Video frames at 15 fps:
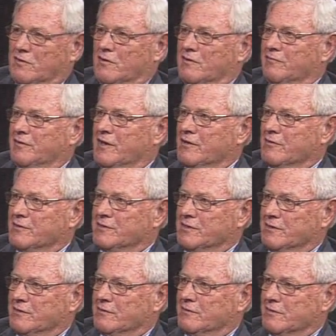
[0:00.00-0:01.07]
of
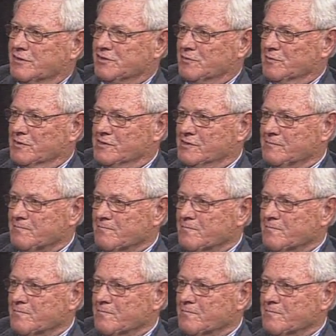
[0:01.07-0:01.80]
guaranteed issuance.